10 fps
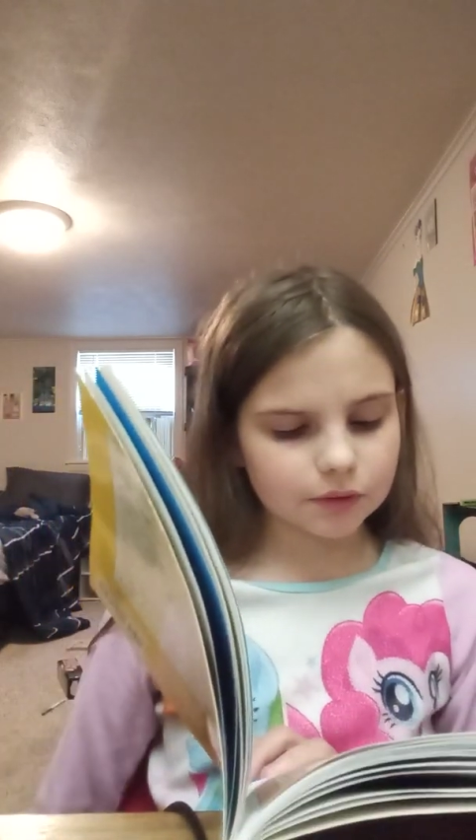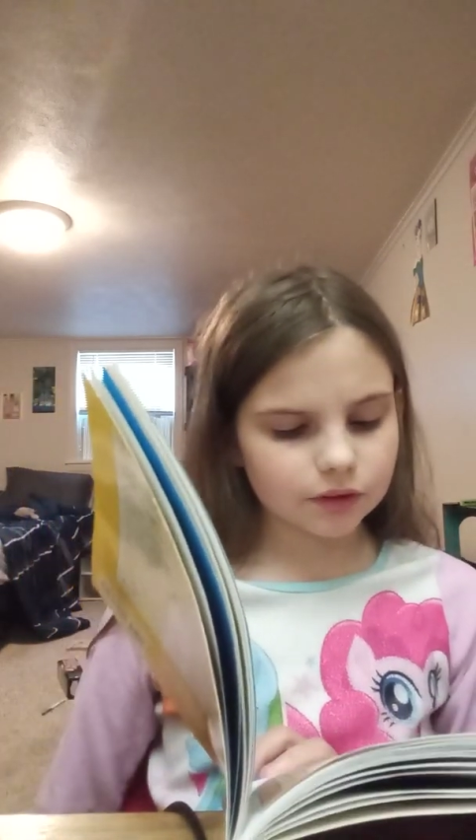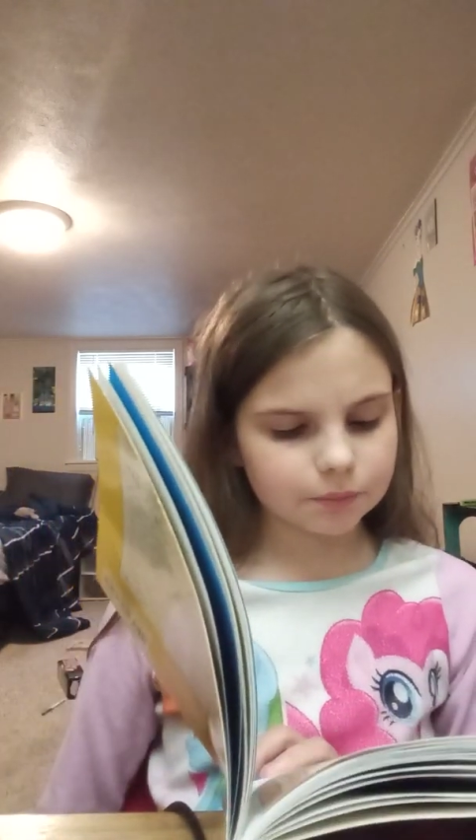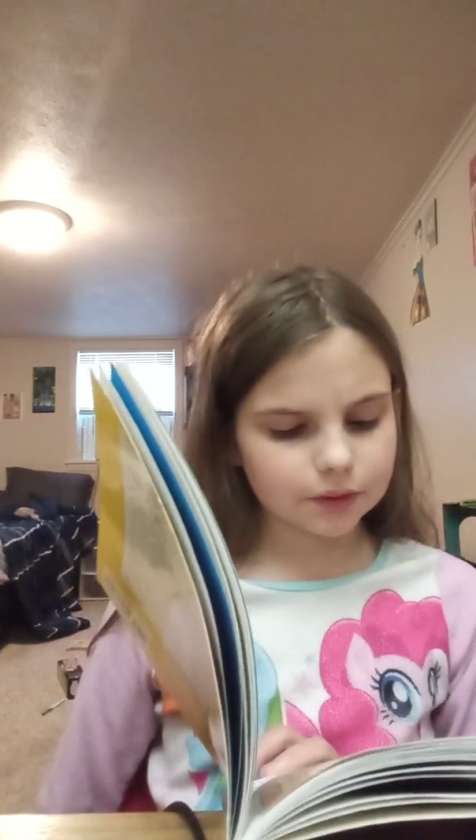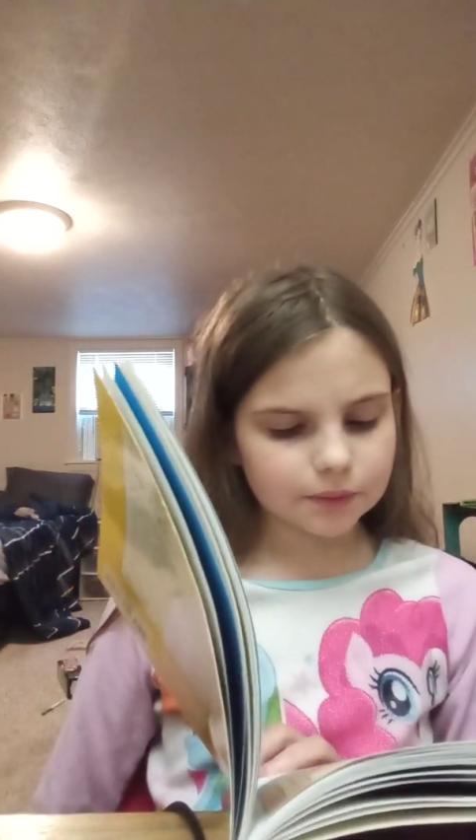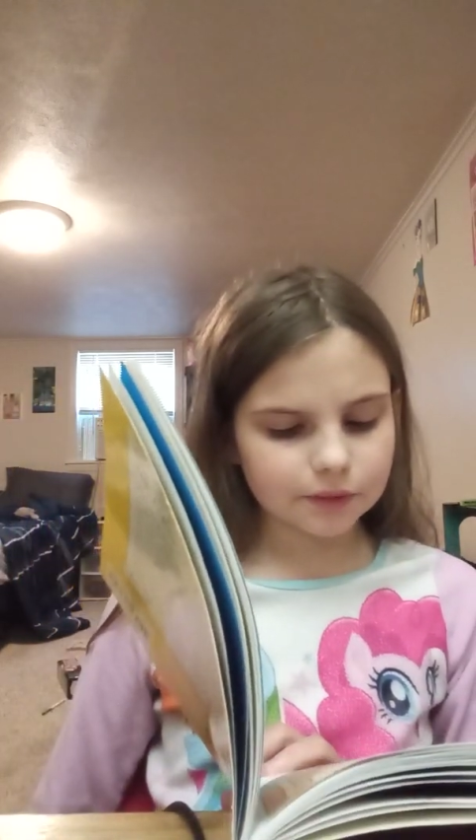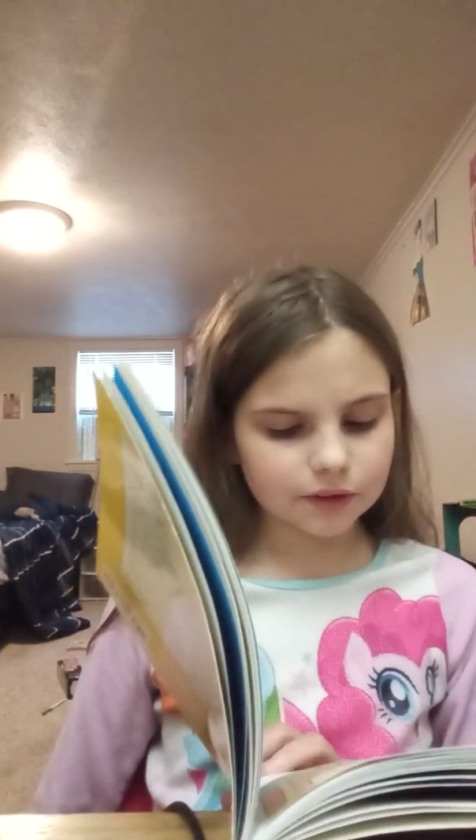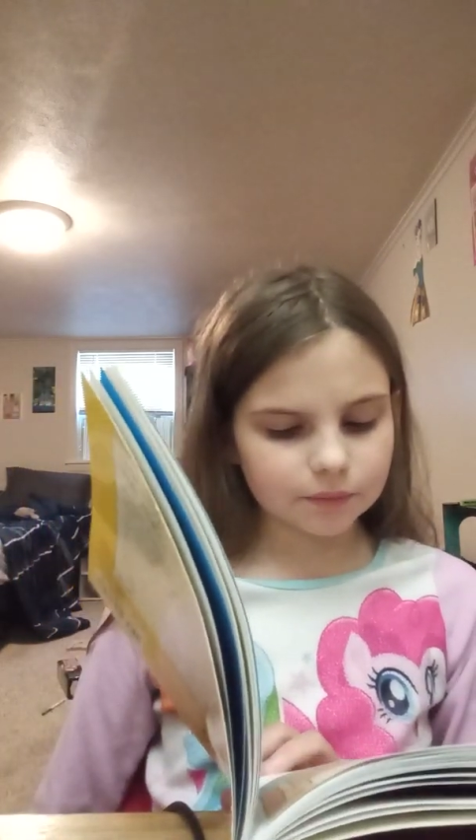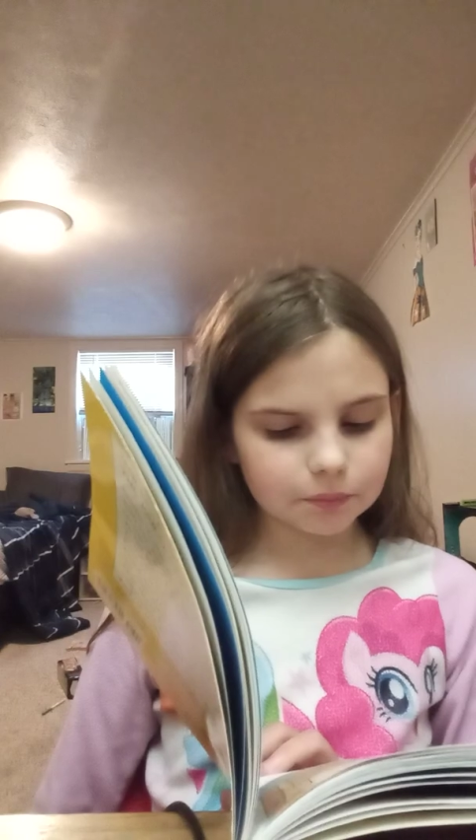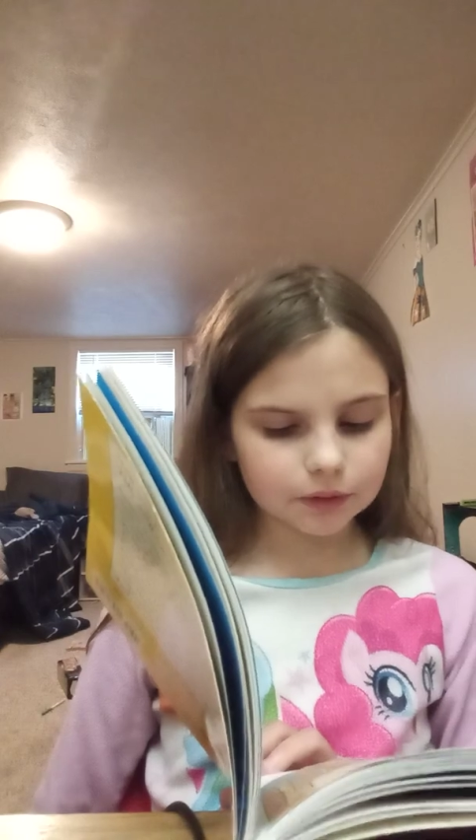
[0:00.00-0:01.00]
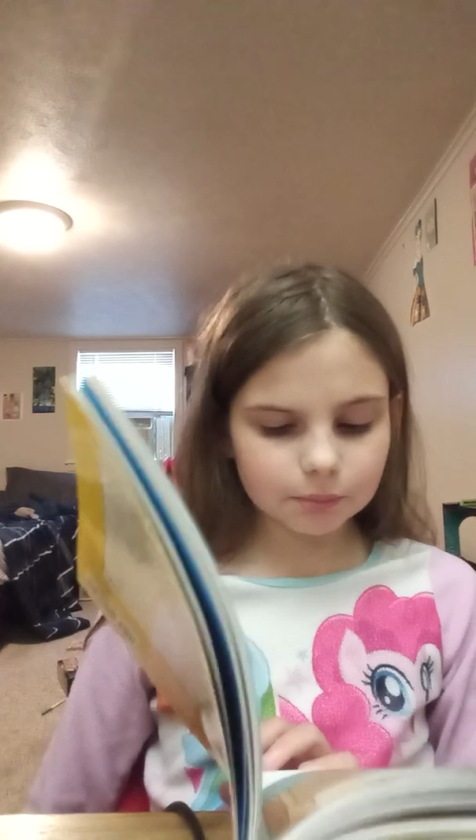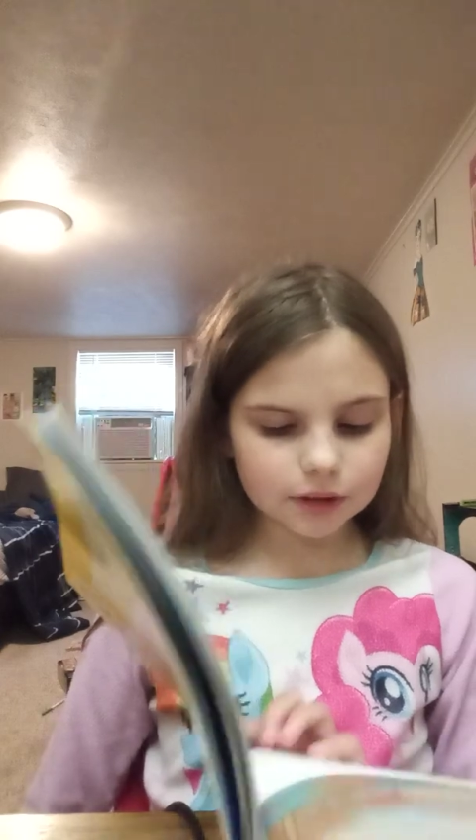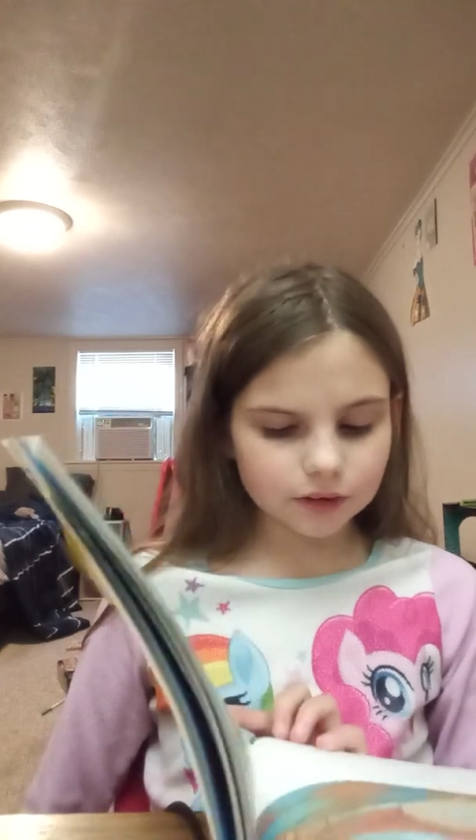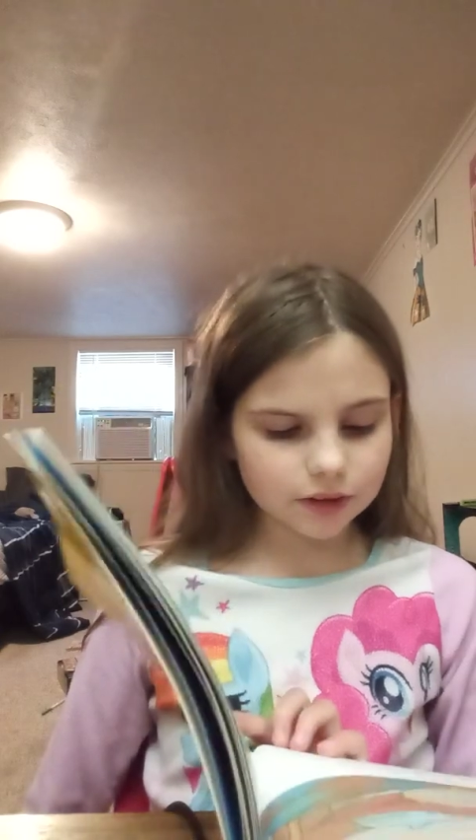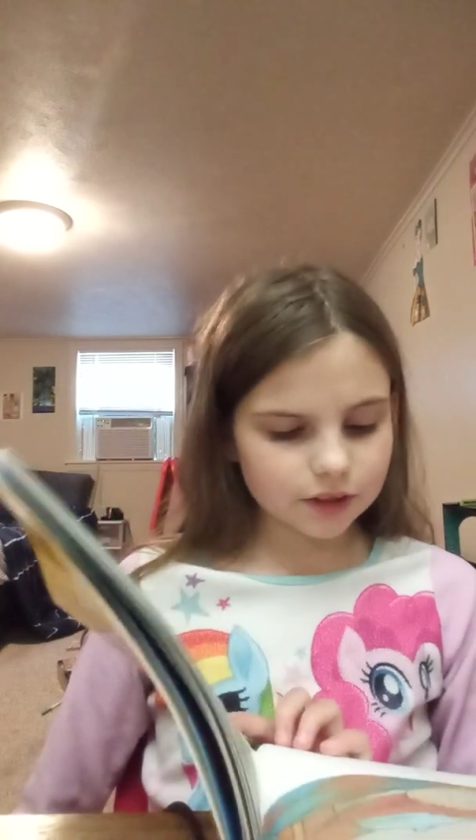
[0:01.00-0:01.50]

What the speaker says: bird, pretty bird.